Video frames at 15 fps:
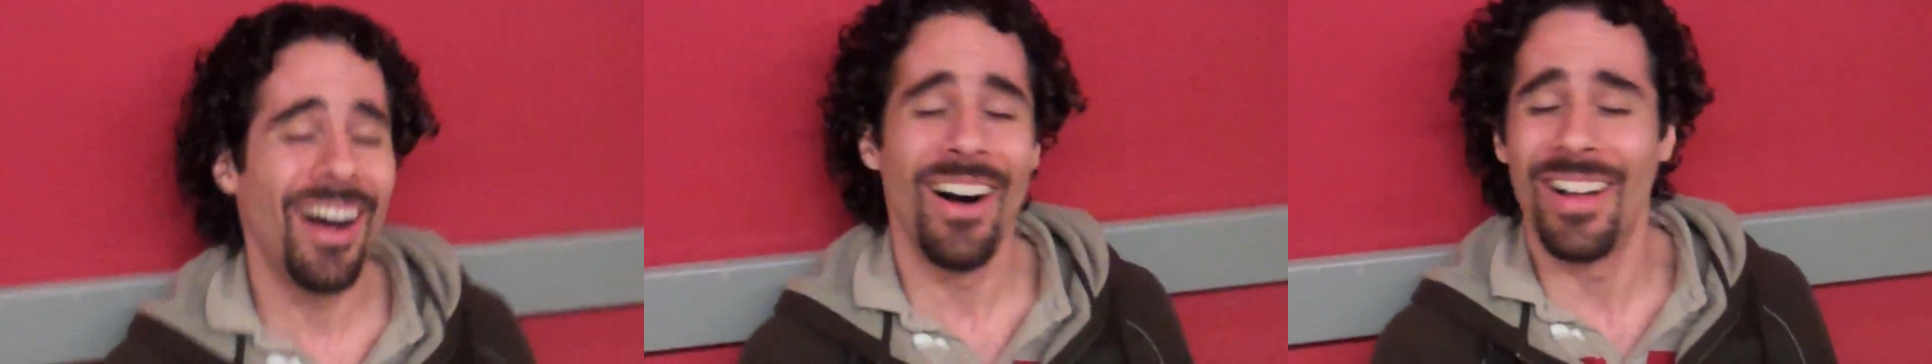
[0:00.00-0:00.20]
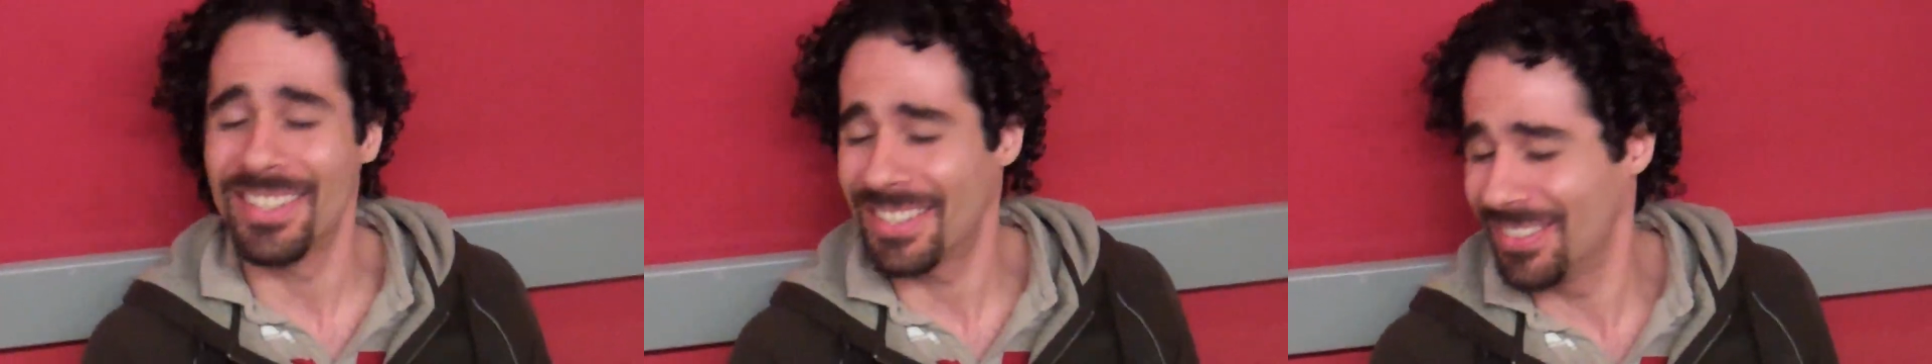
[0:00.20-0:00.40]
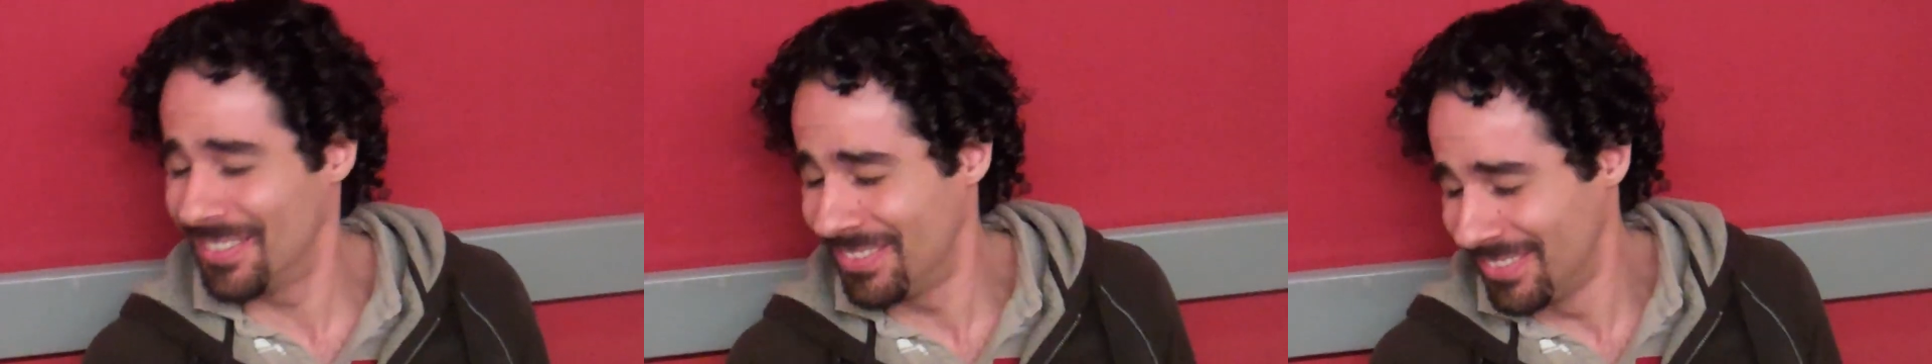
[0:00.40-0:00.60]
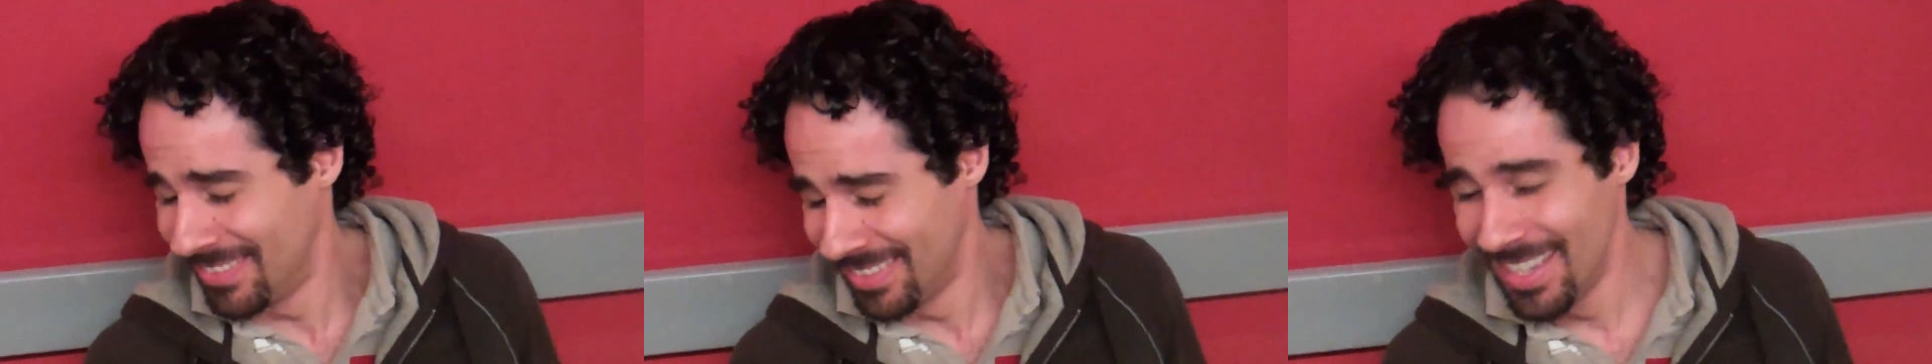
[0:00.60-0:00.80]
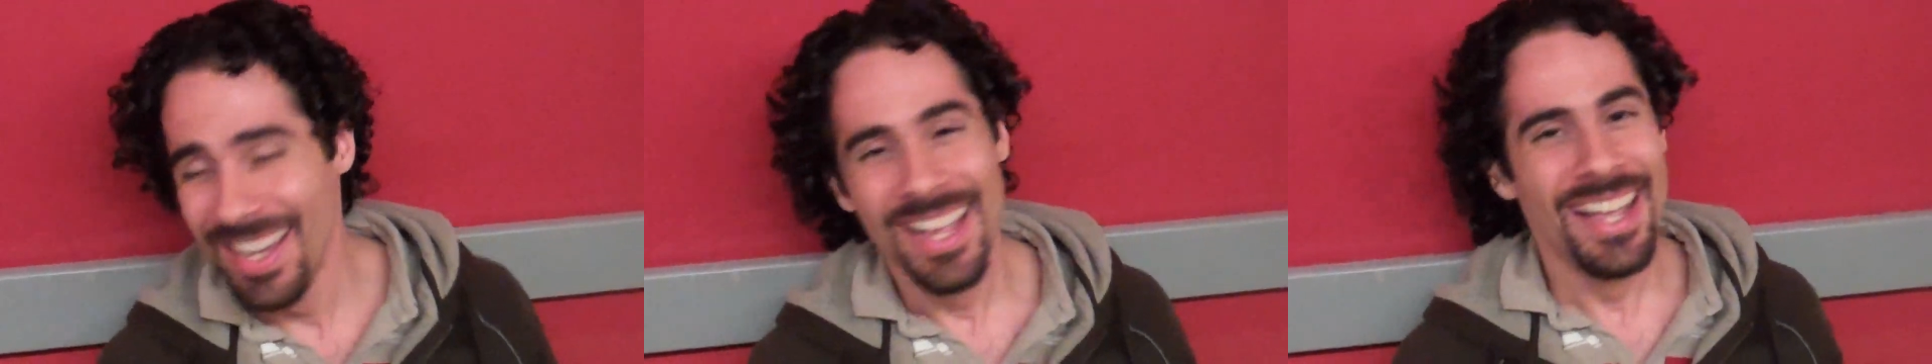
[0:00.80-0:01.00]
awesome
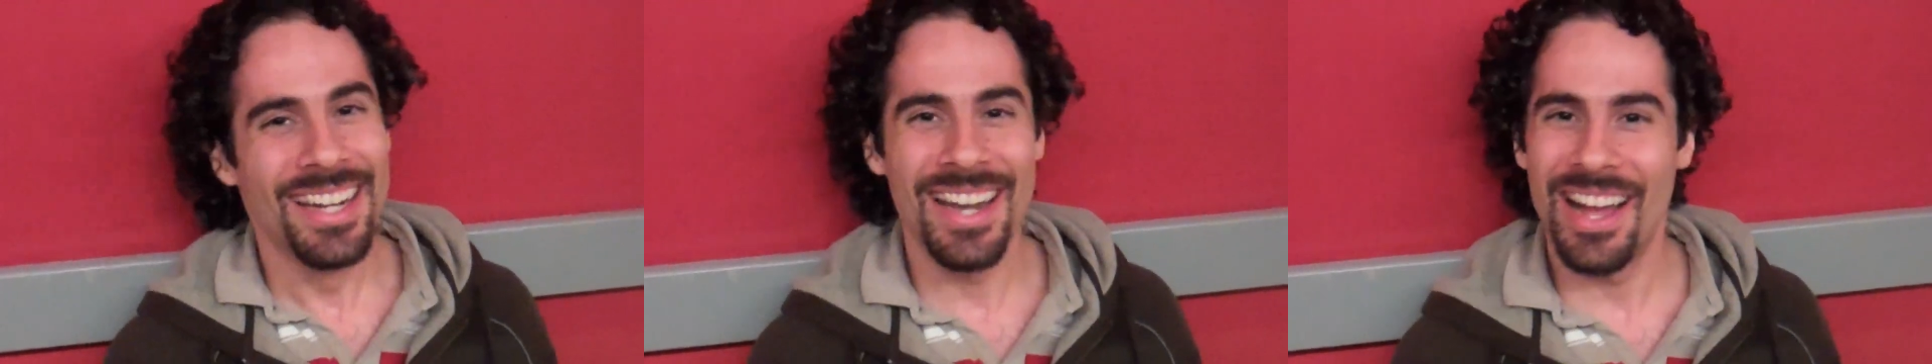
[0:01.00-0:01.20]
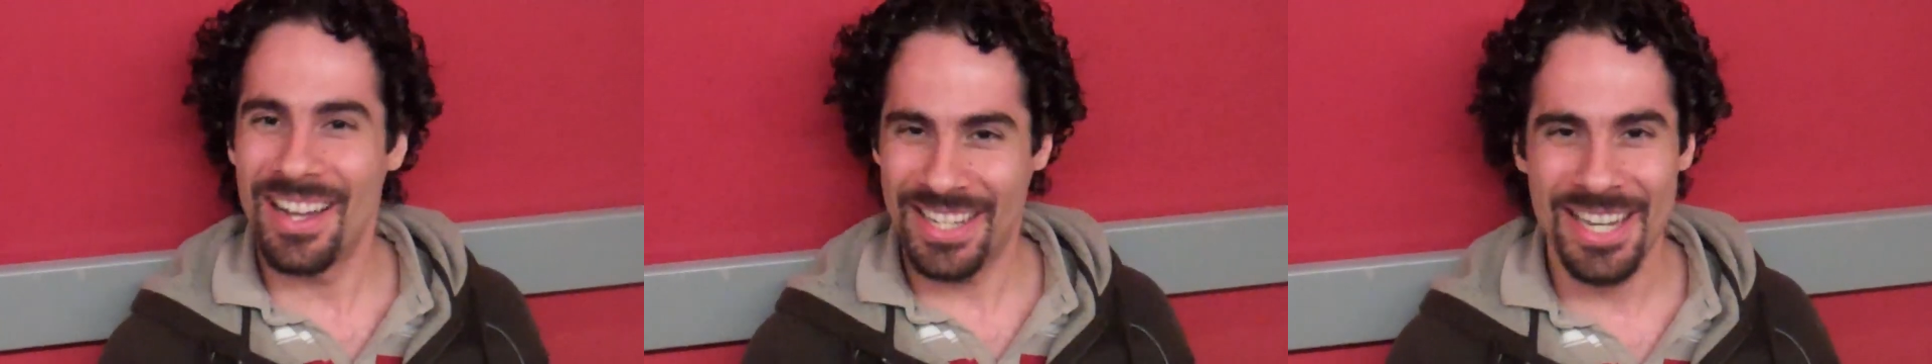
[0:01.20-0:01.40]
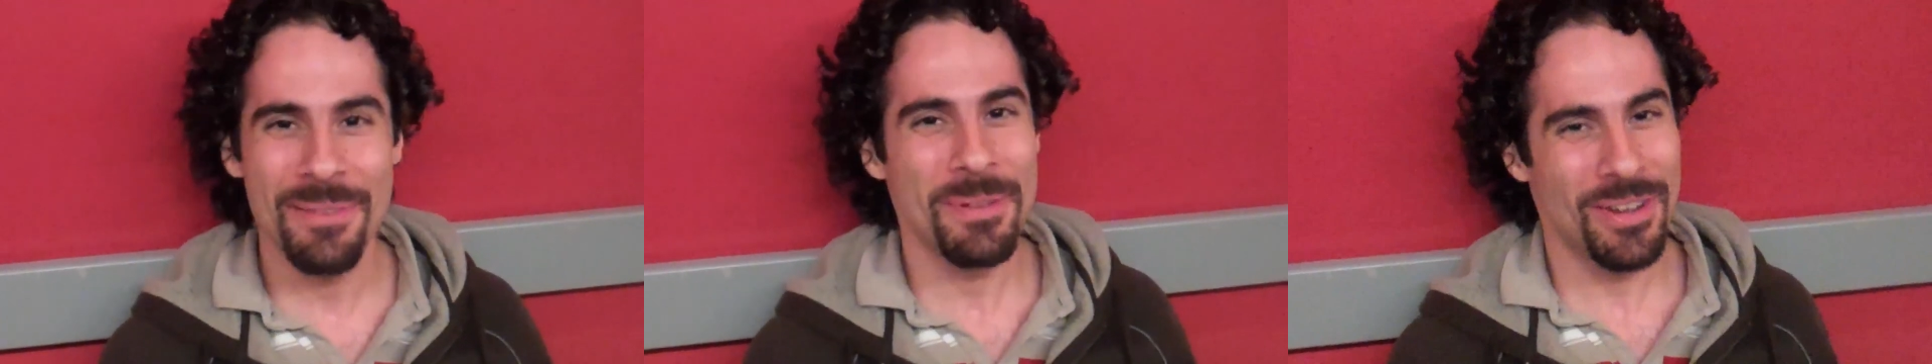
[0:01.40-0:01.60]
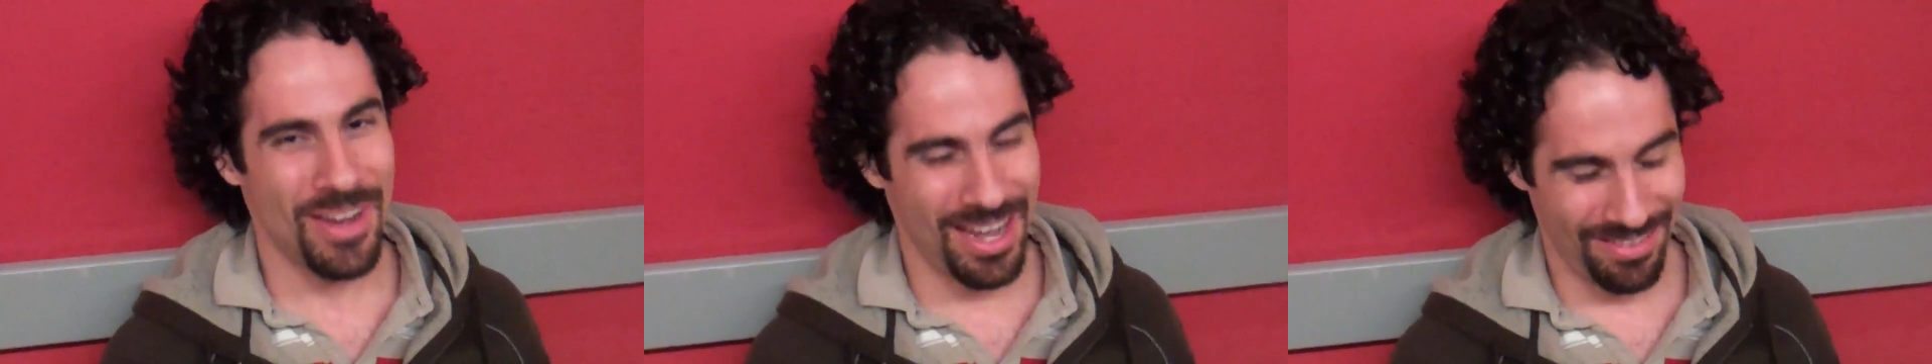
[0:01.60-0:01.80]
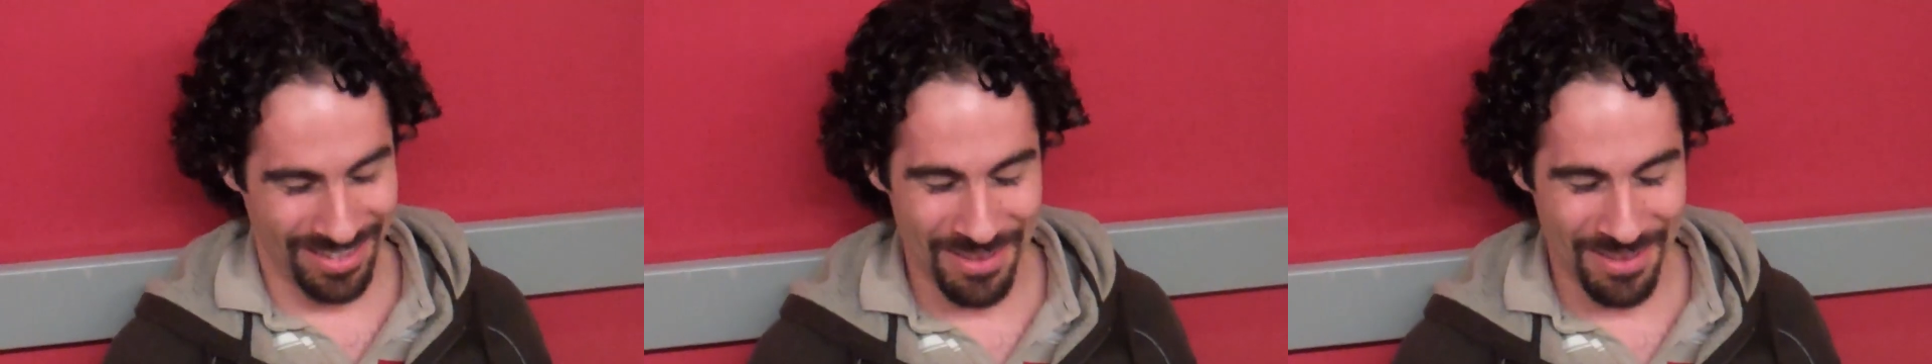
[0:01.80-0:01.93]
no, it's going to be great.